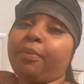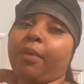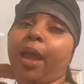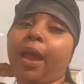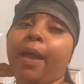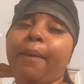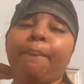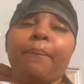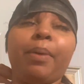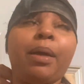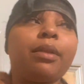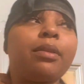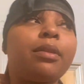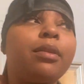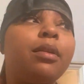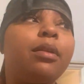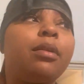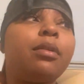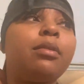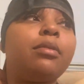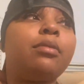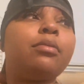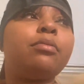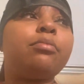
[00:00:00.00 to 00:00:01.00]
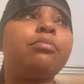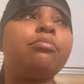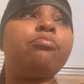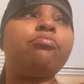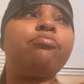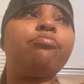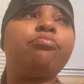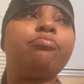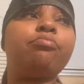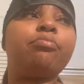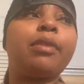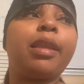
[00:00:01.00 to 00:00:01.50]
I'm about
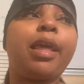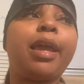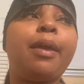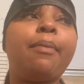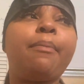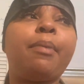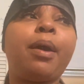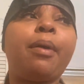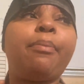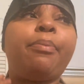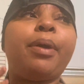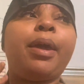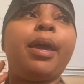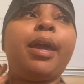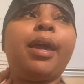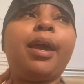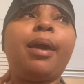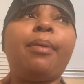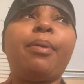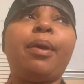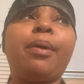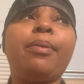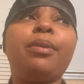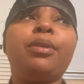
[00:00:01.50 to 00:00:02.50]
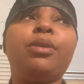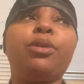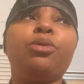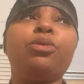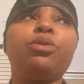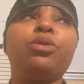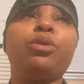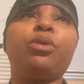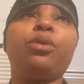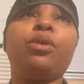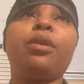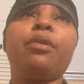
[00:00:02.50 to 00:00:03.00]
to lay in my bed. I probably
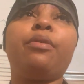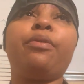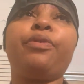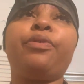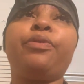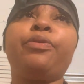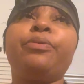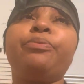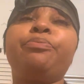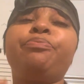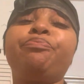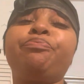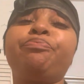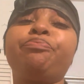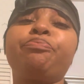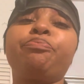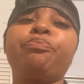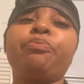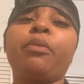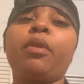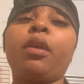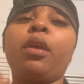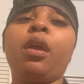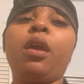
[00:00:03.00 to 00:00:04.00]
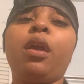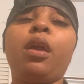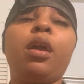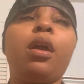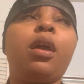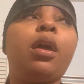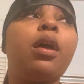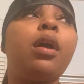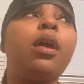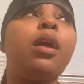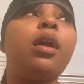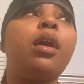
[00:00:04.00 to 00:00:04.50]
doze off.
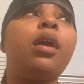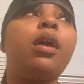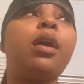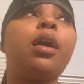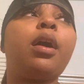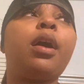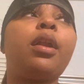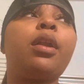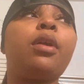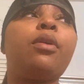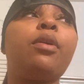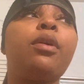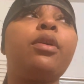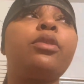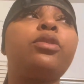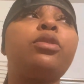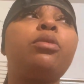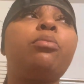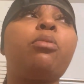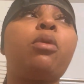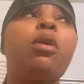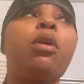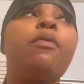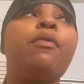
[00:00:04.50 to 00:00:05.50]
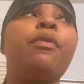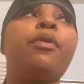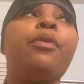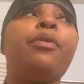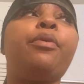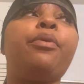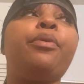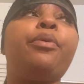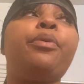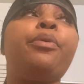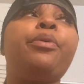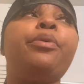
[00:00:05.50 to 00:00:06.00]
I gotta go out
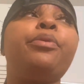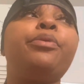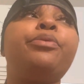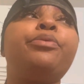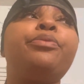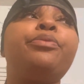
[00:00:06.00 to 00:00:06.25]
tomorrow.